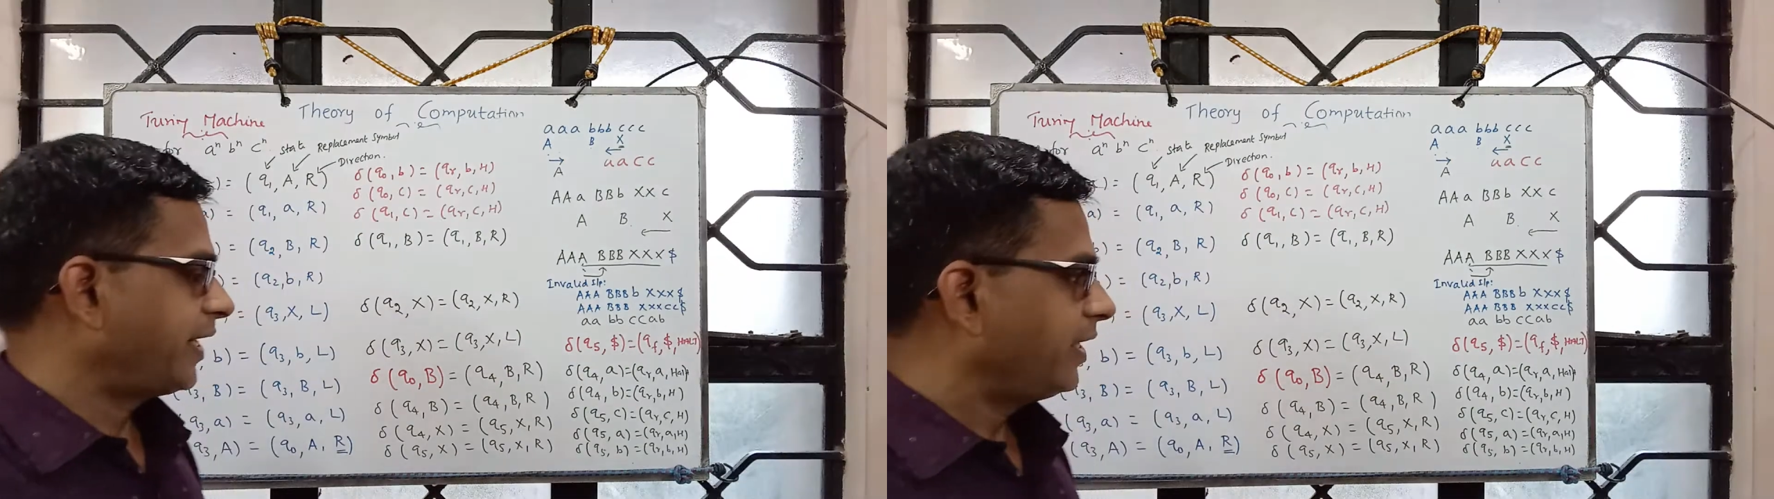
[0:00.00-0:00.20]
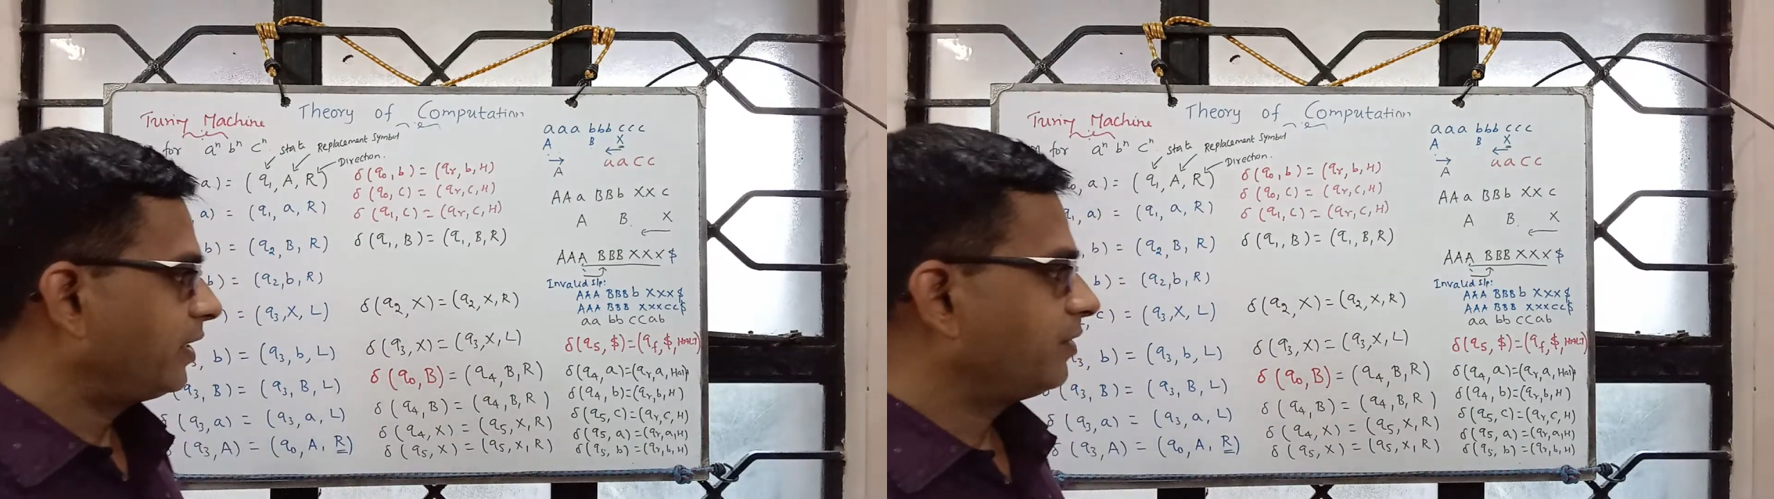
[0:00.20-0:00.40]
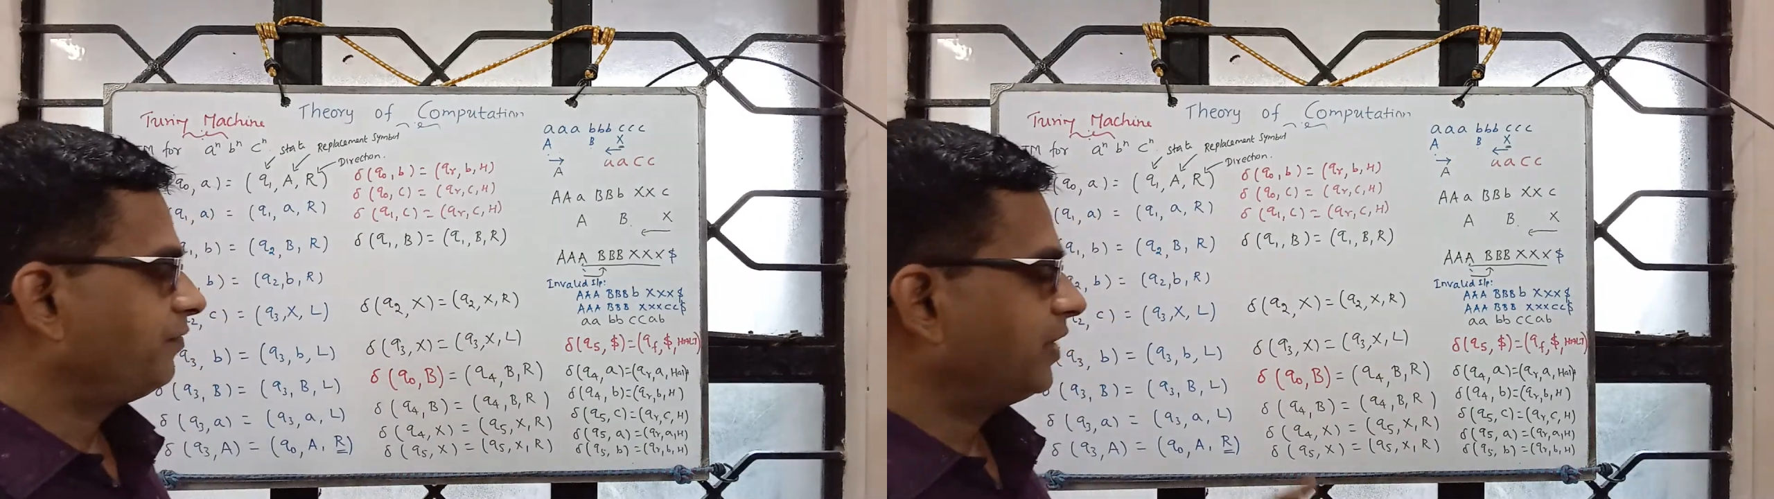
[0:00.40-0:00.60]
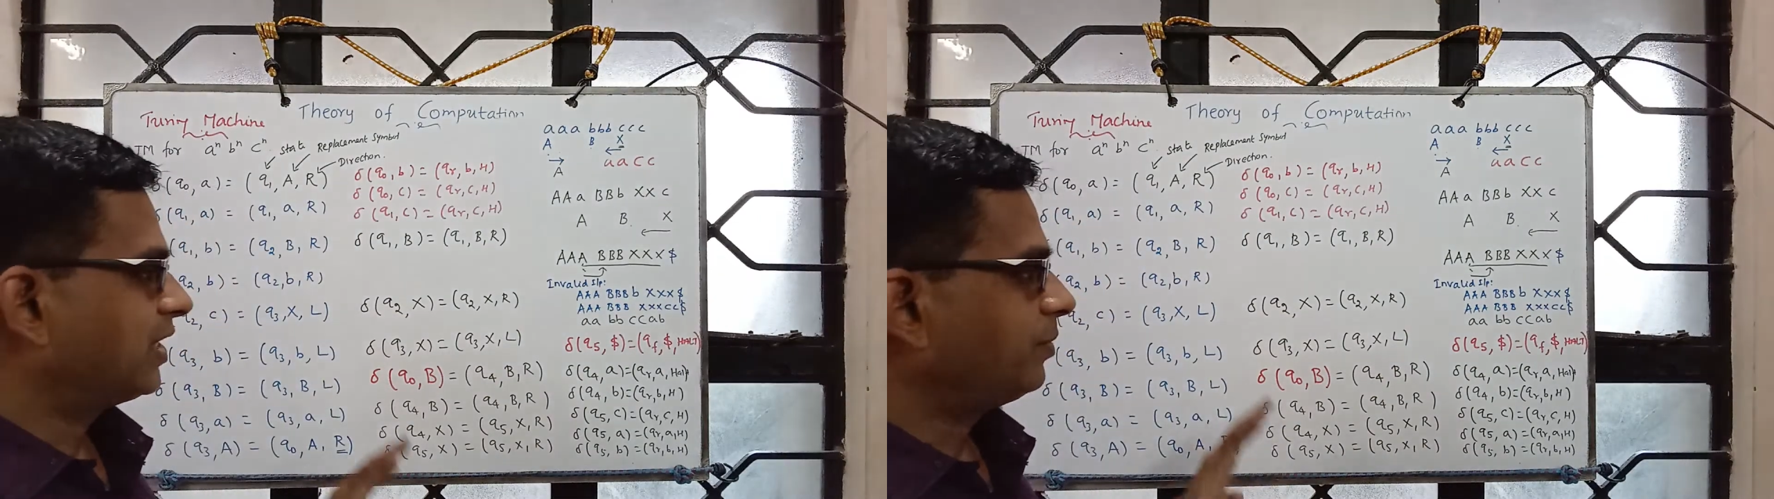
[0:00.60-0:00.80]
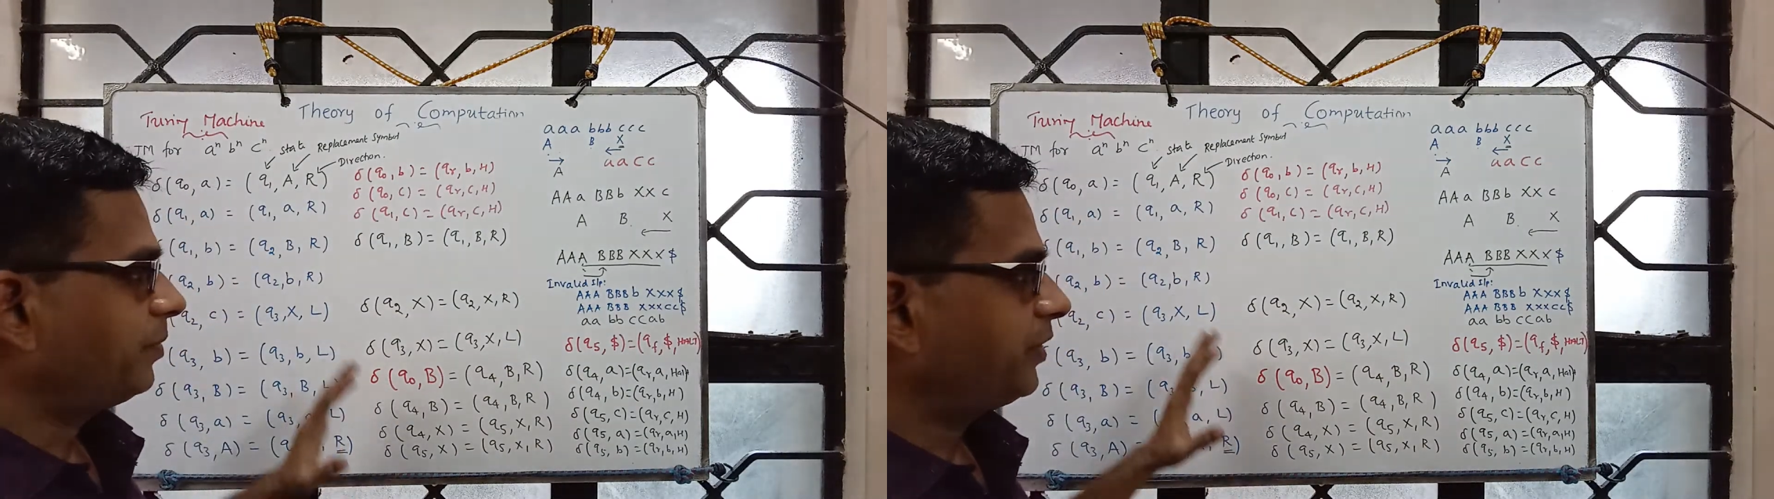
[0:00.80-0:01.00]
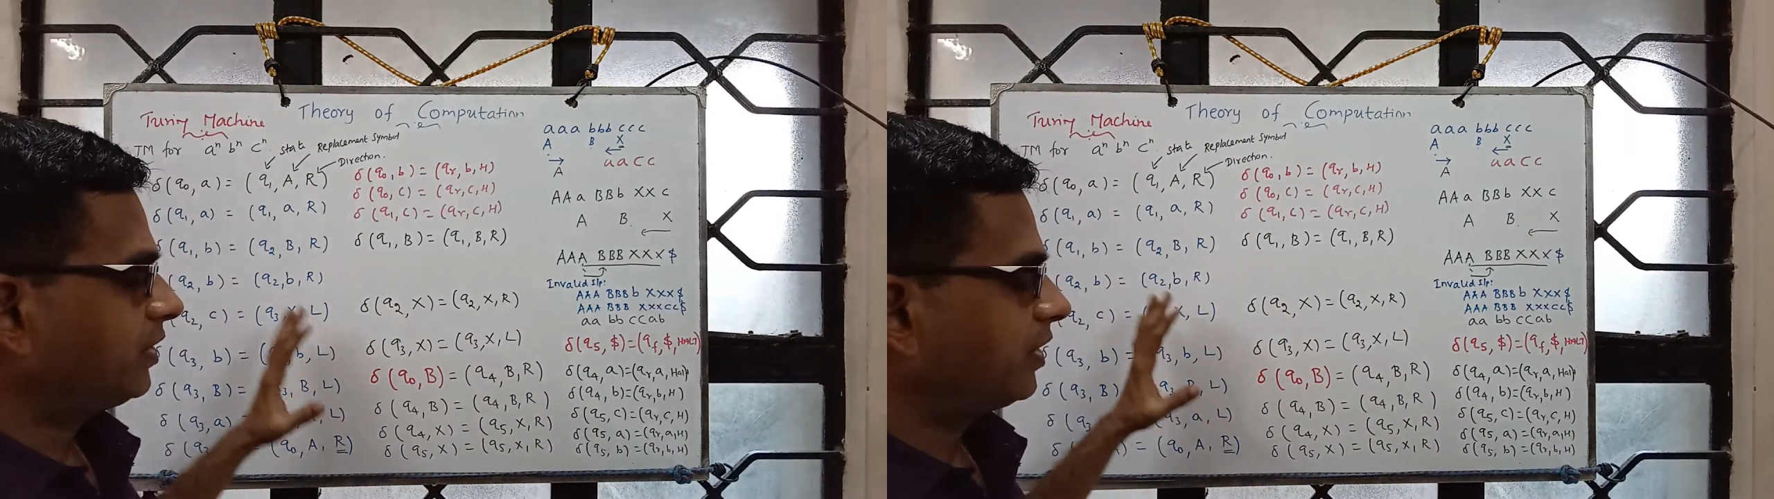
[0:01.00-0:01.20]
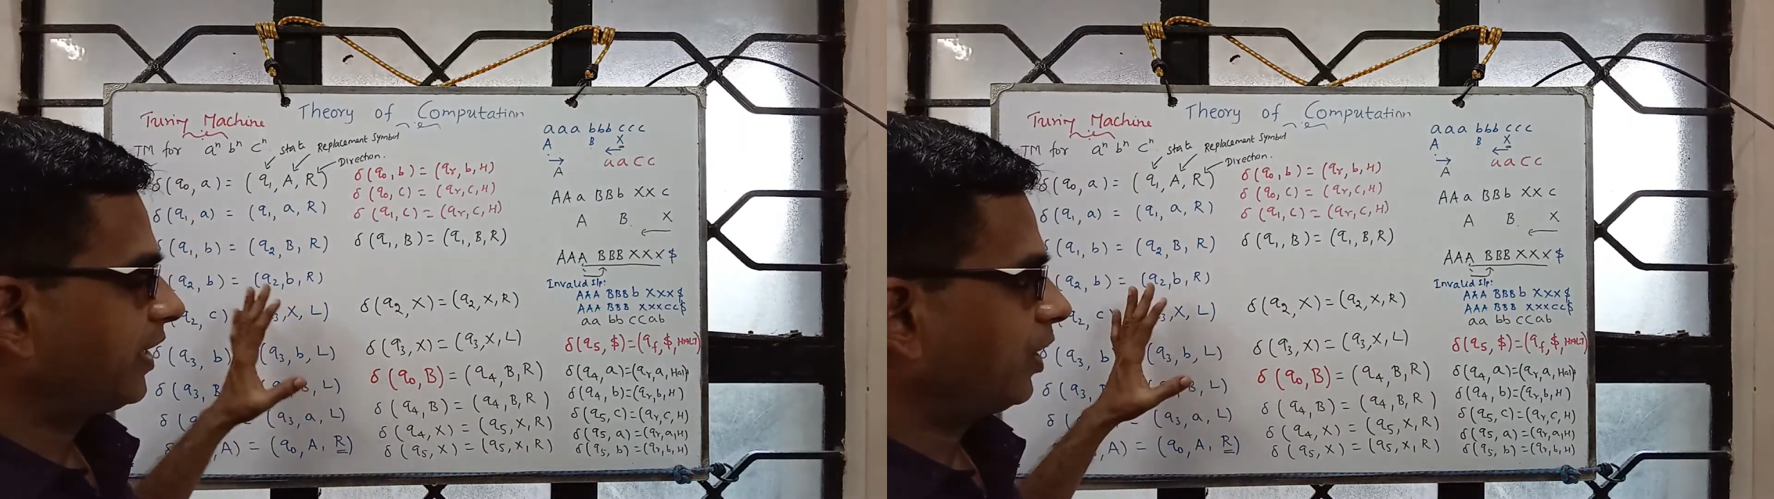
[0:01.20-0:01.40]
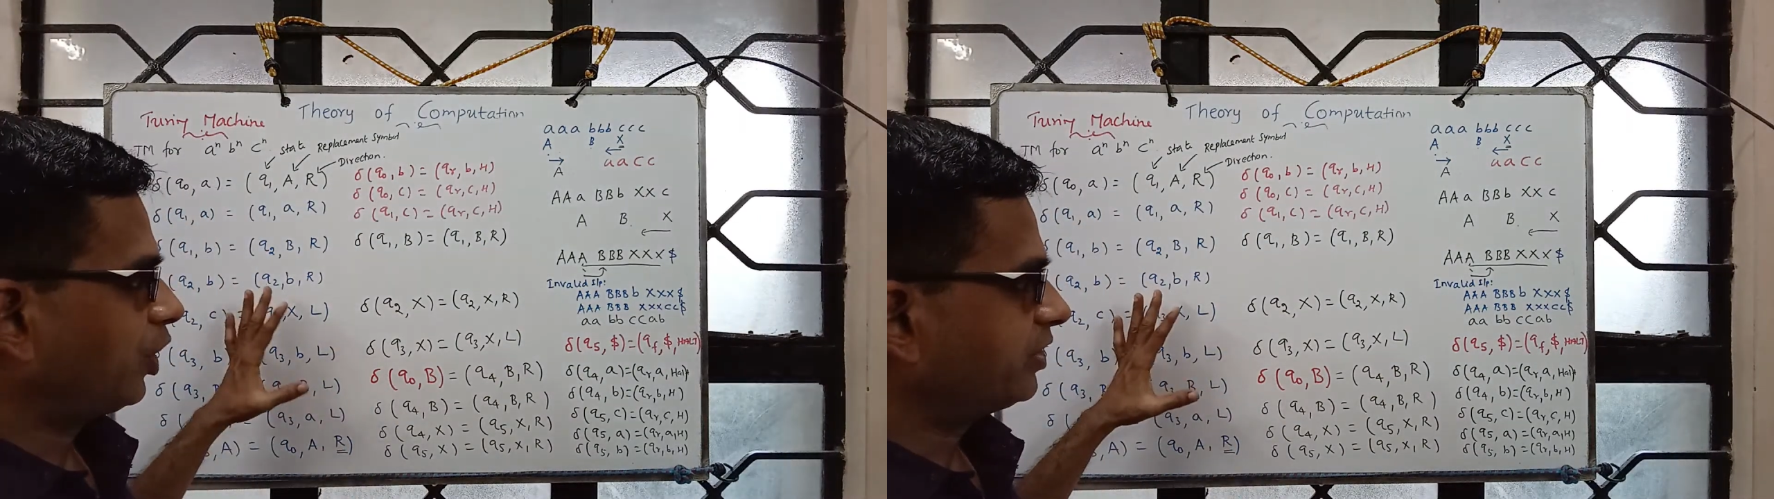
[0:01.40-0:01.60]
write. We come up with
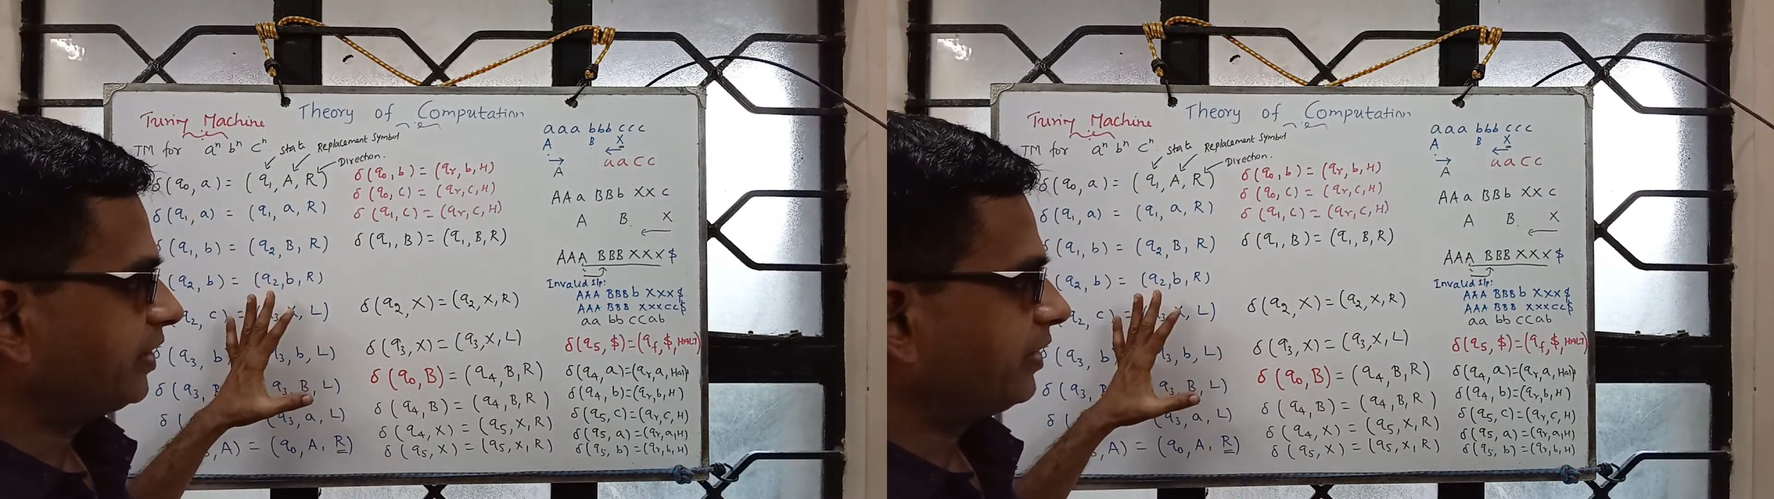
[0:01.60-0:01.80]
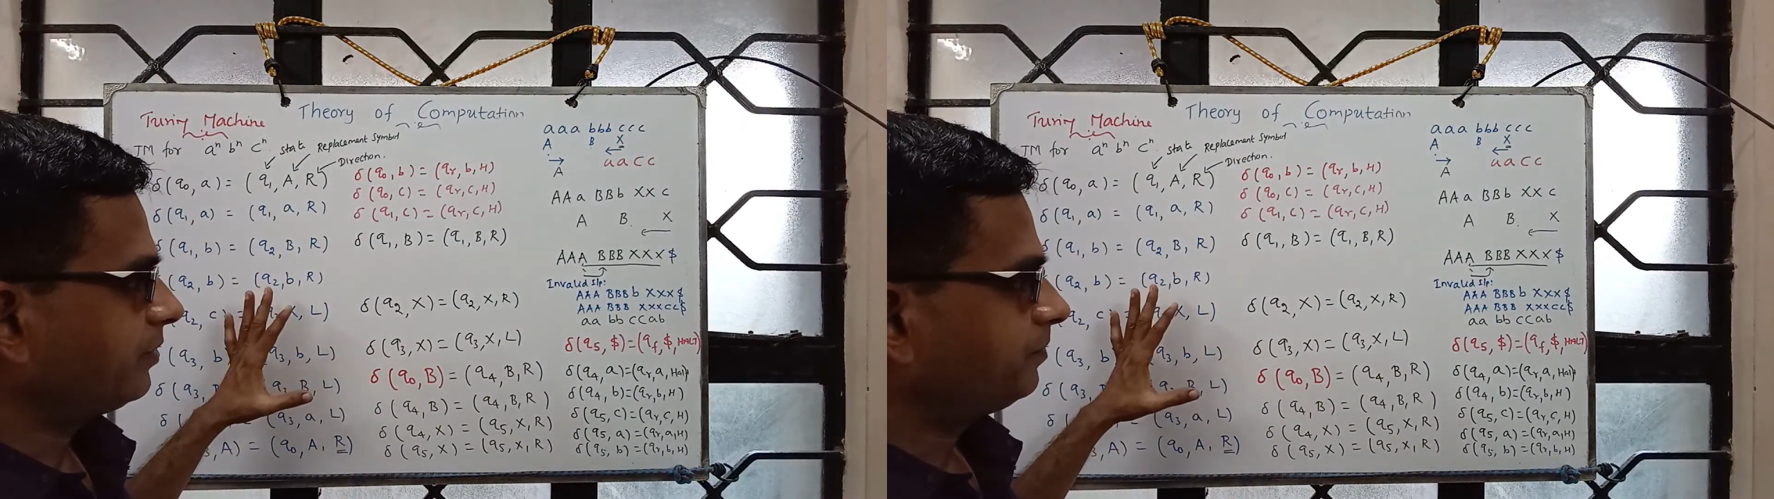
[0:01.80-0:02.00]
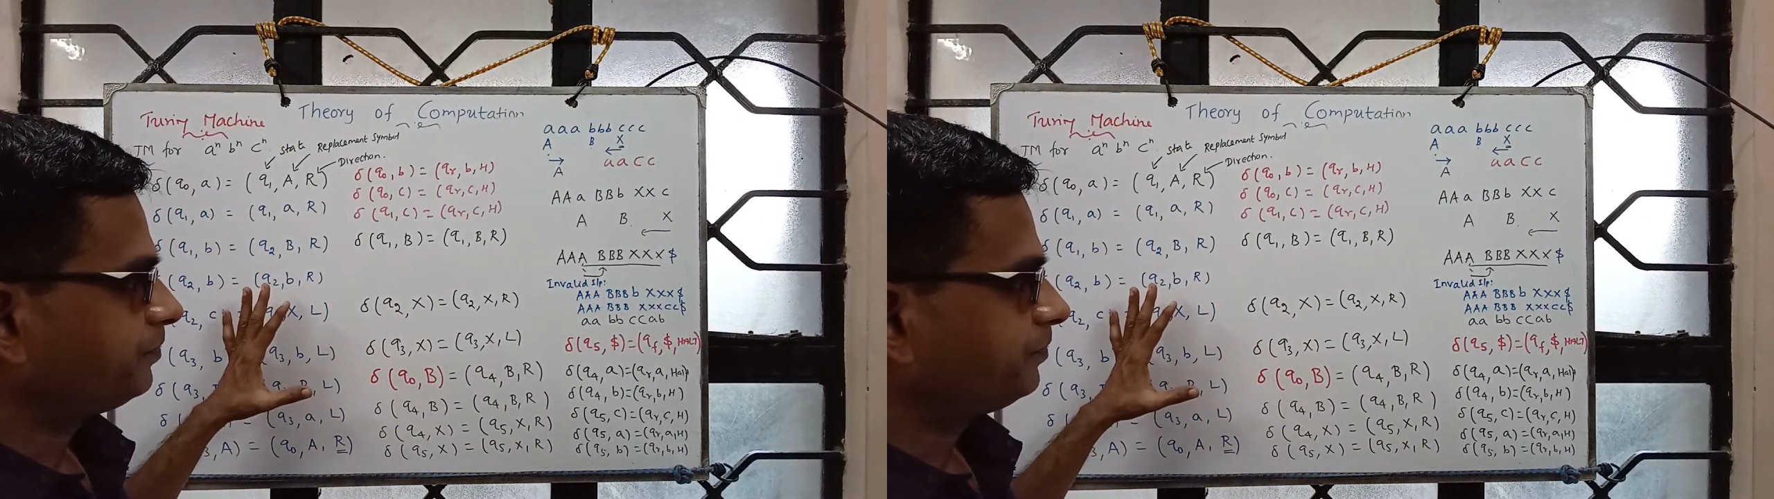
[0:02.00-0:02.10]
a logic,